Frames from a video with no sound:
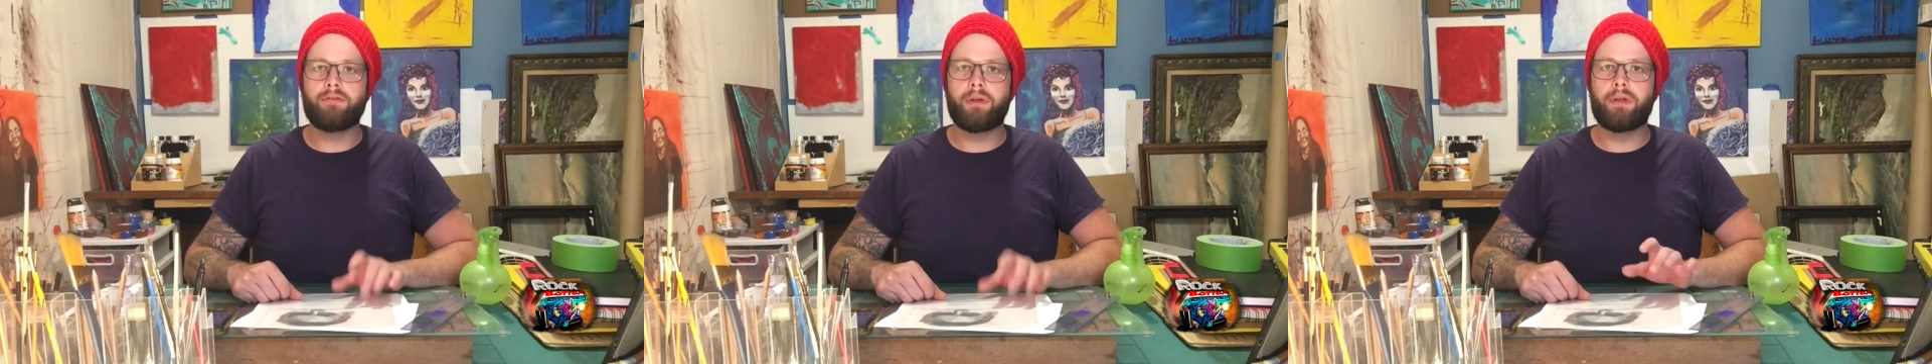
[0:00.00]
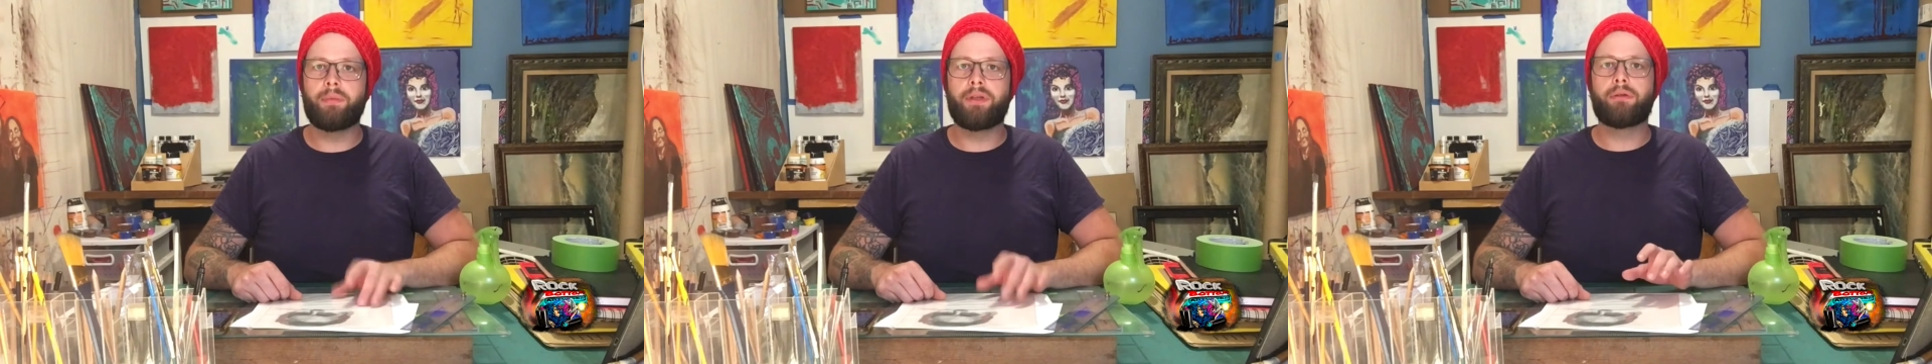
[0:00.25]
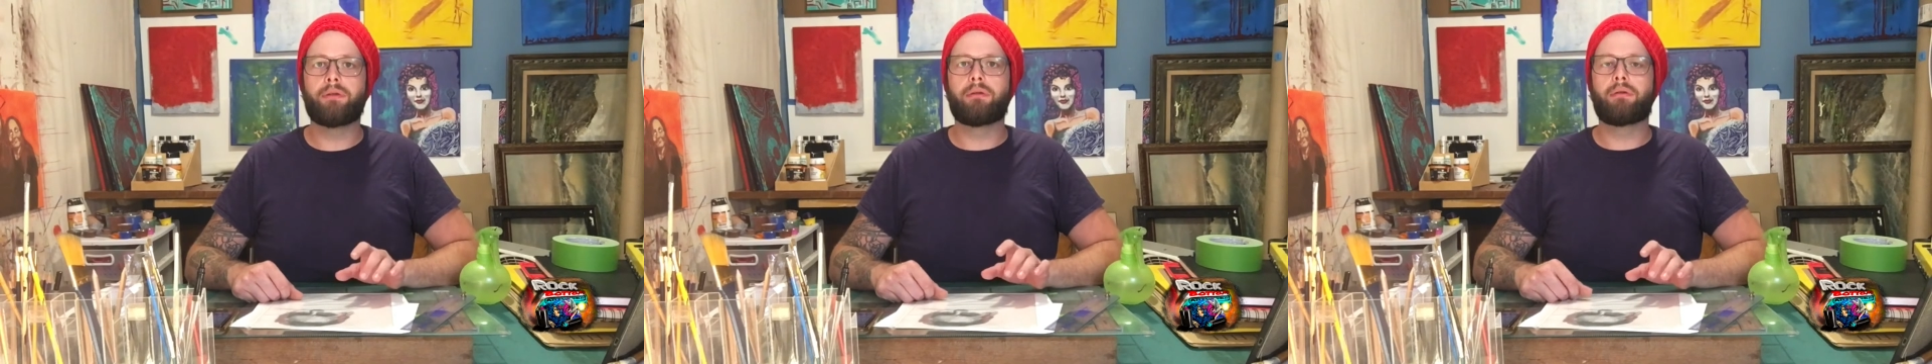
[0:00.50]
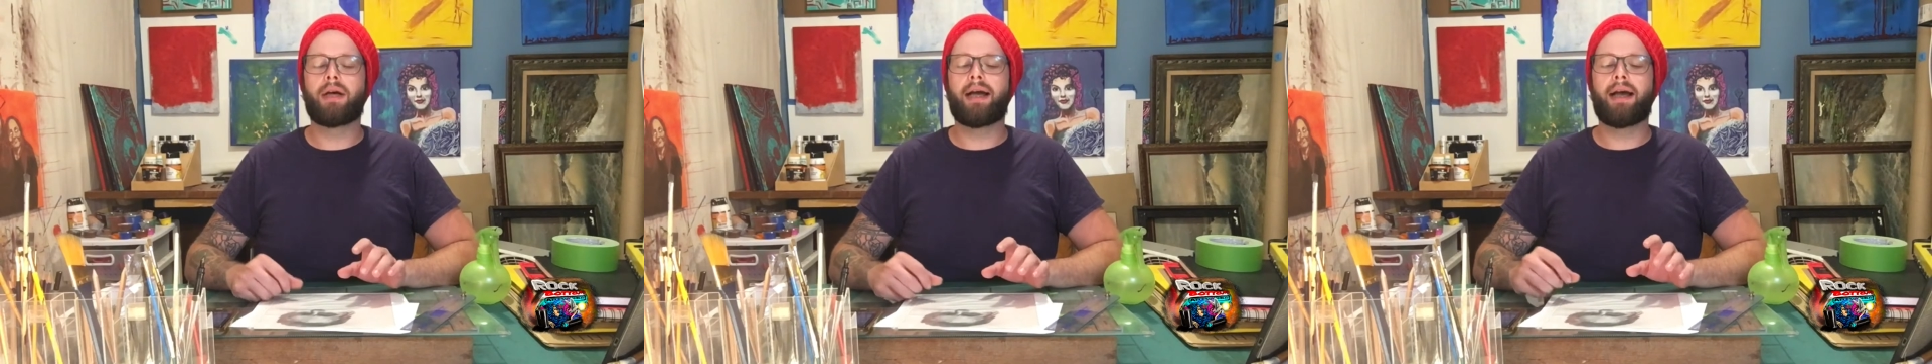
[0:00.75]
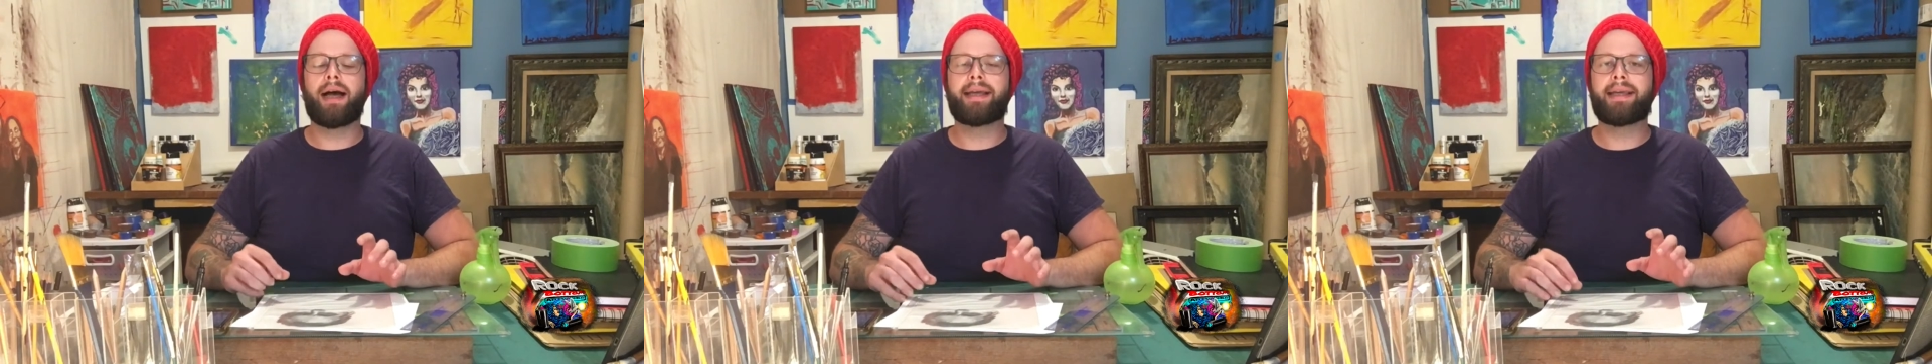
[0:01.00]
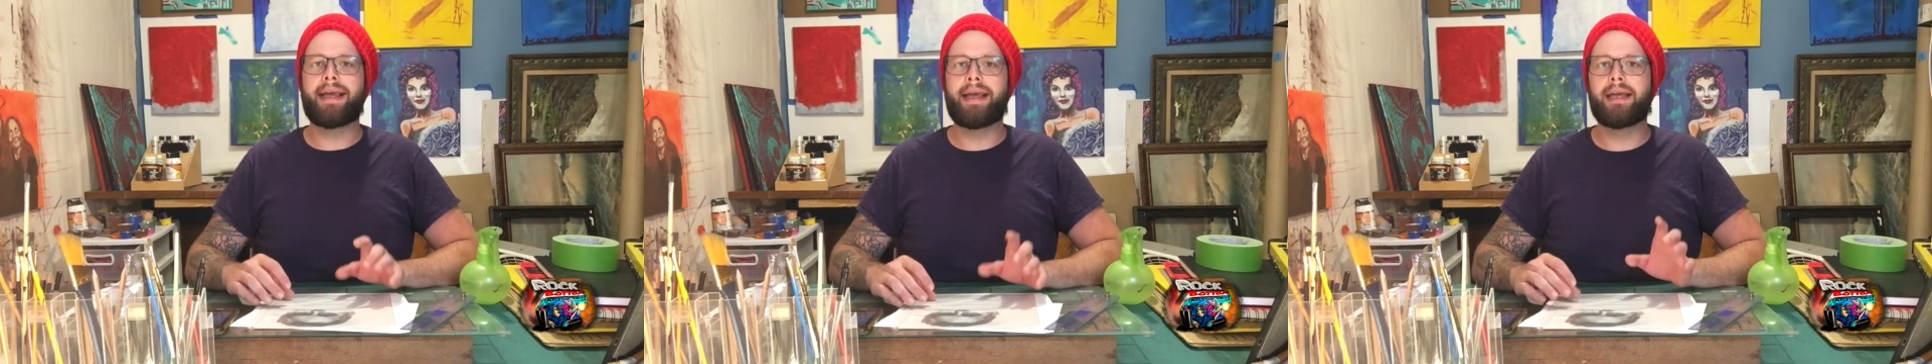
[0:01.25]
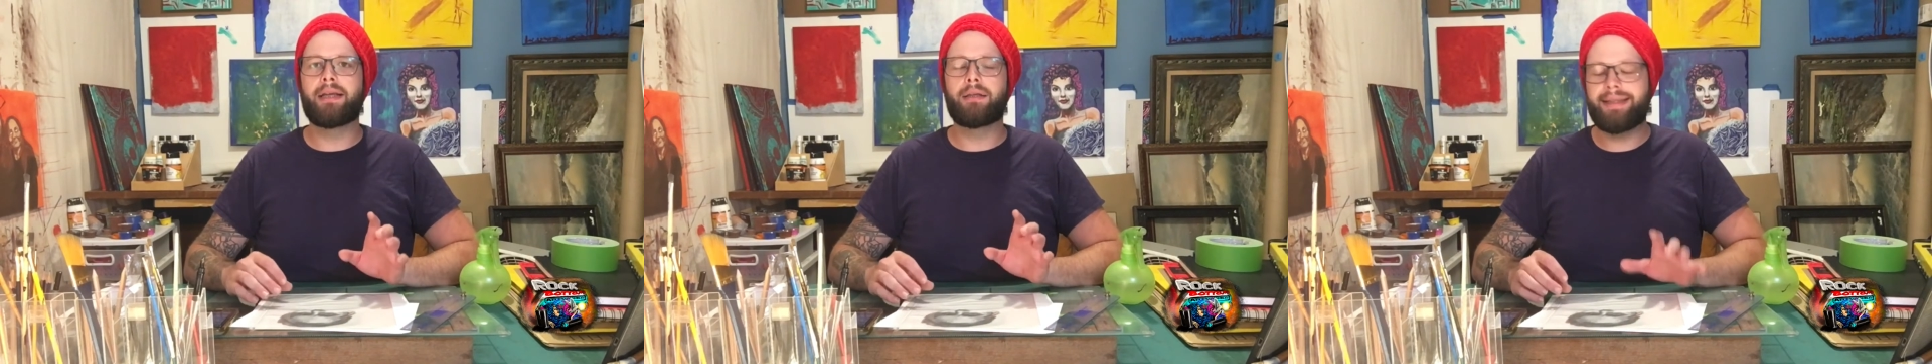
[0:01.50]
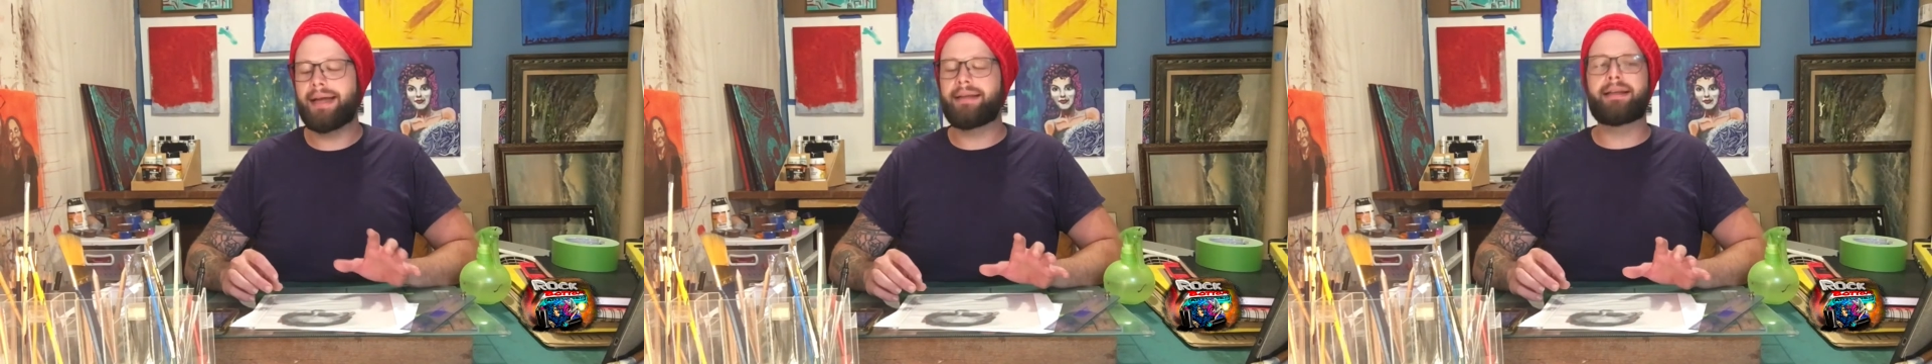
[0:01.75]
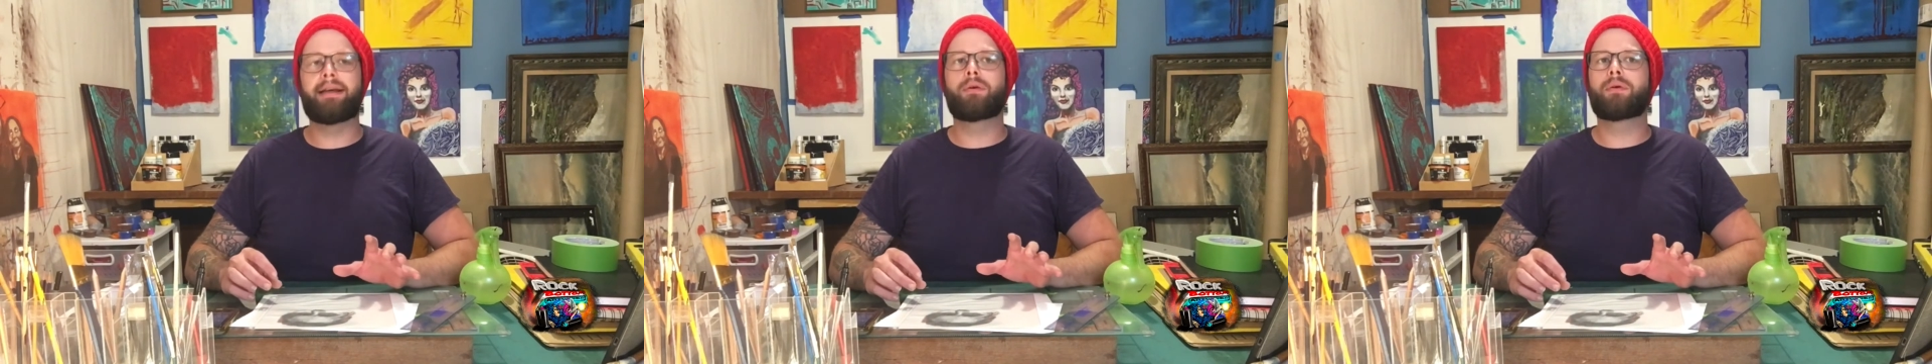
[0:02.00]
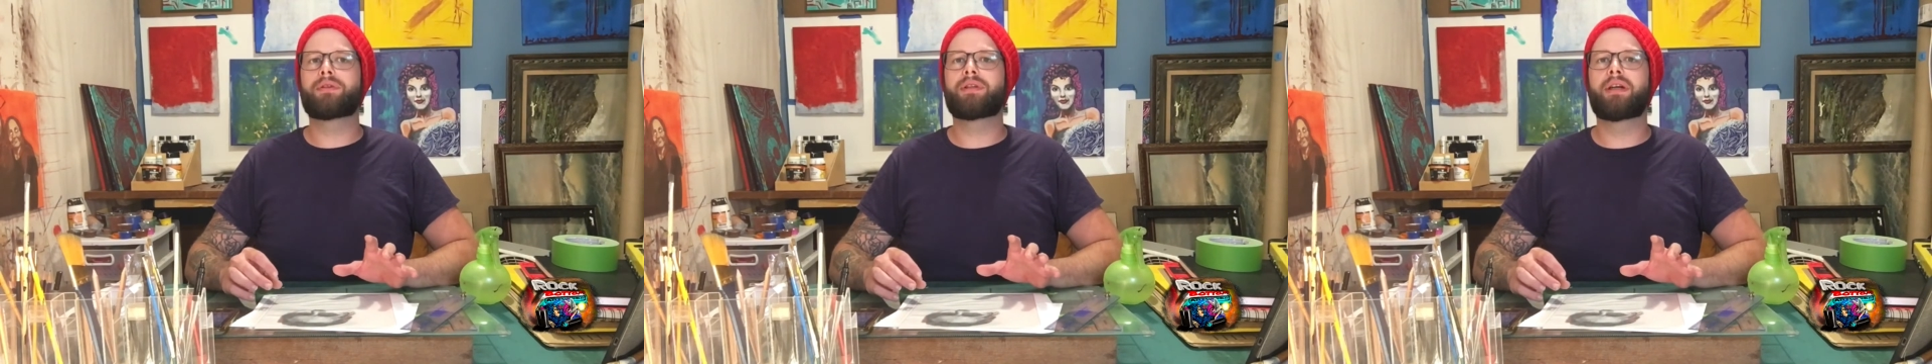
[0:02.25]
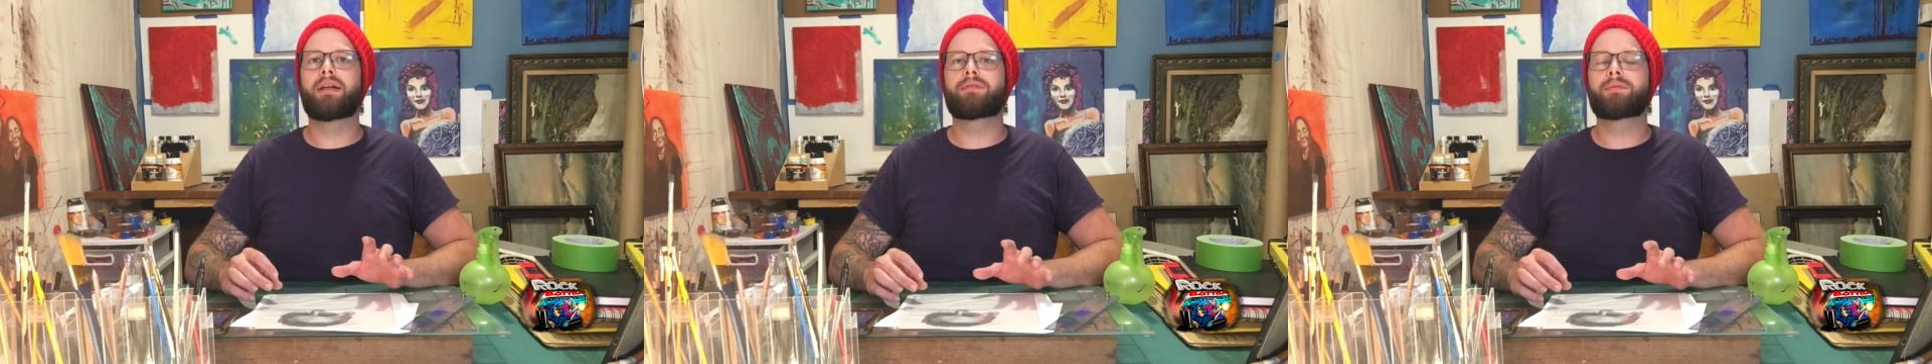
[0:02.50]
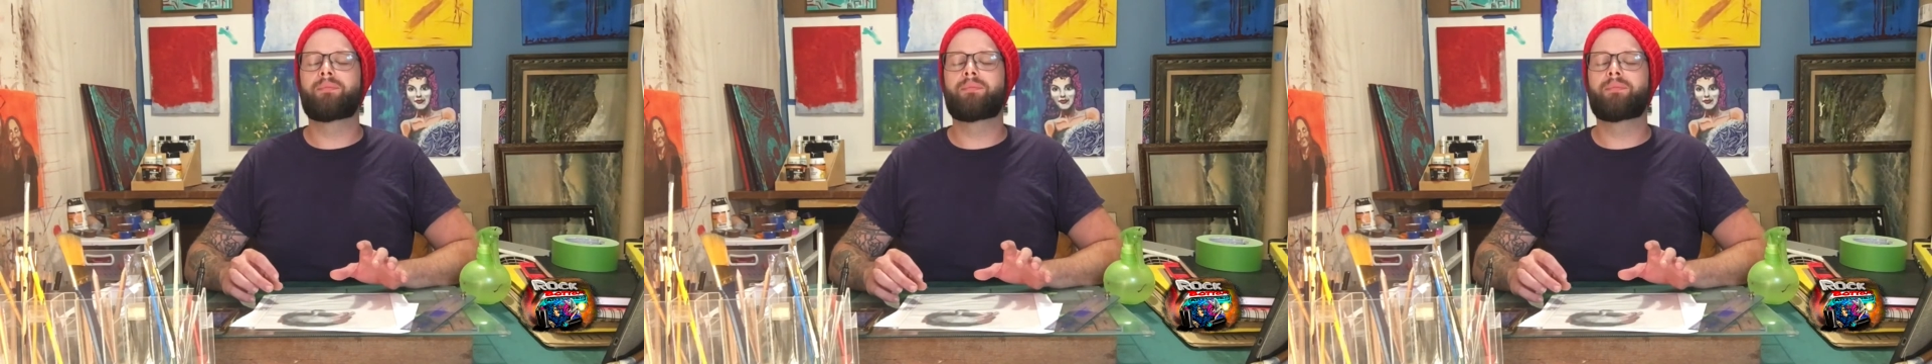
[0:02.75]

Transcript: is fundamental. I can't beat that dead horse enough.